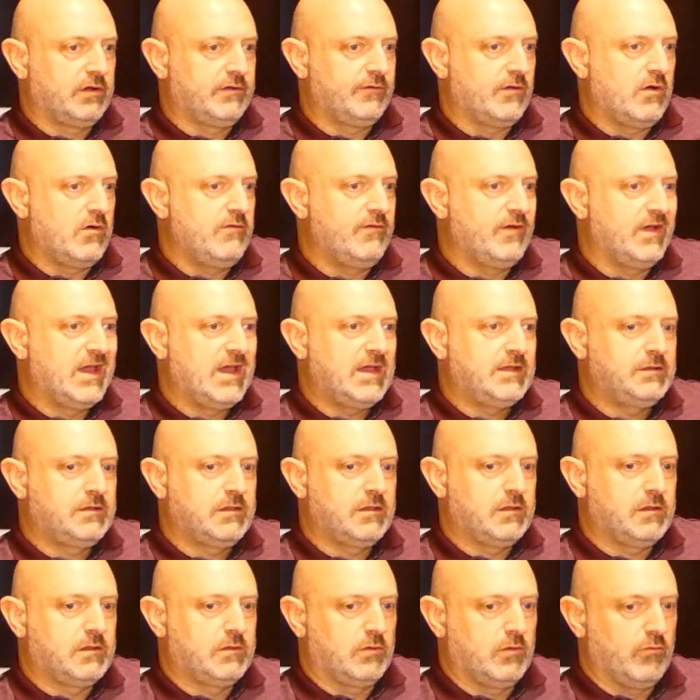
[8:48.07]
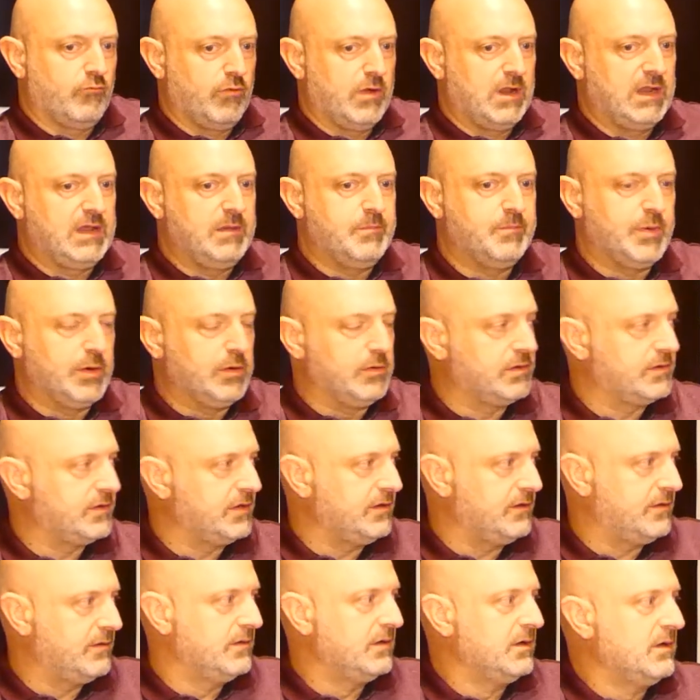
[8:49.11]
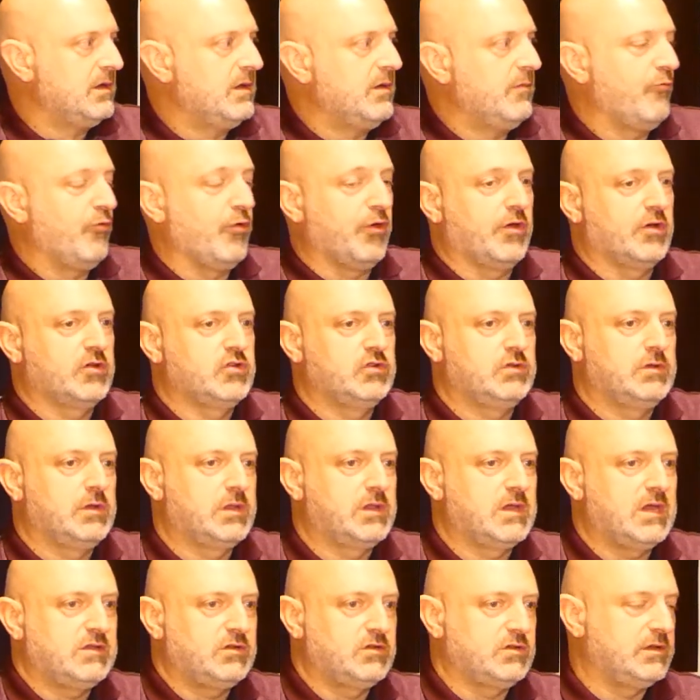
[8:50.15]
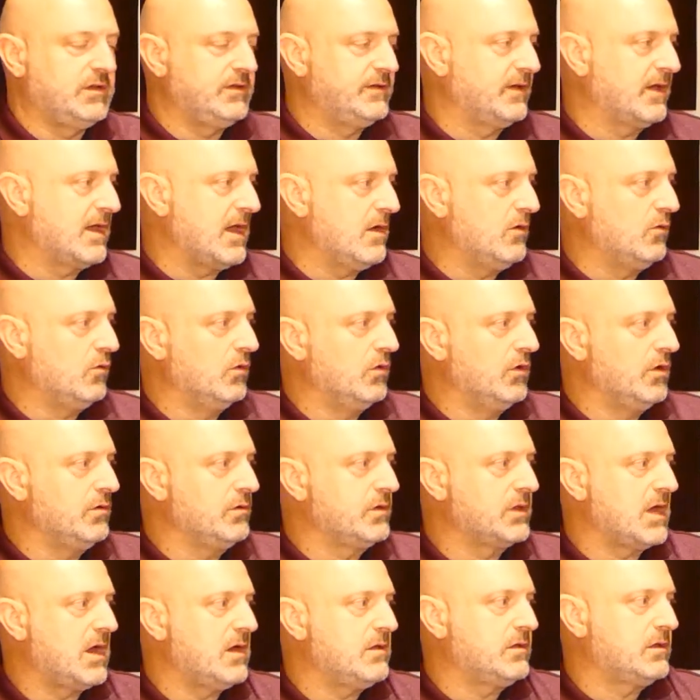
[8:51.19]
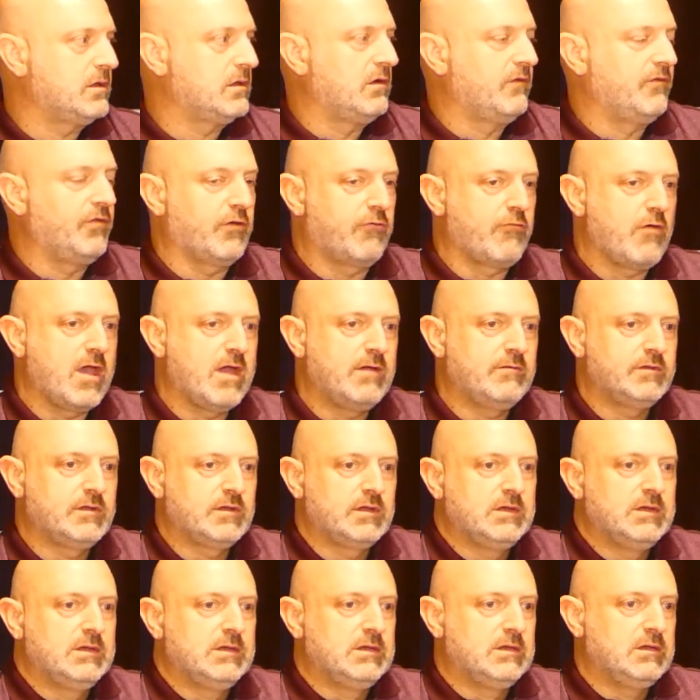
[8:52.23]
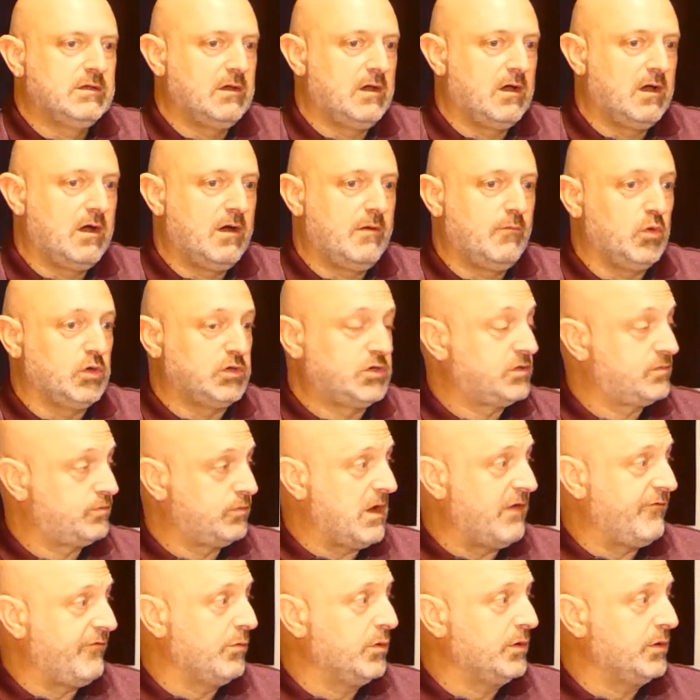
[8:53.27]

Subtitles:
overheads. They sort of really boosted production essentially to get all those houses off the ground, which everyone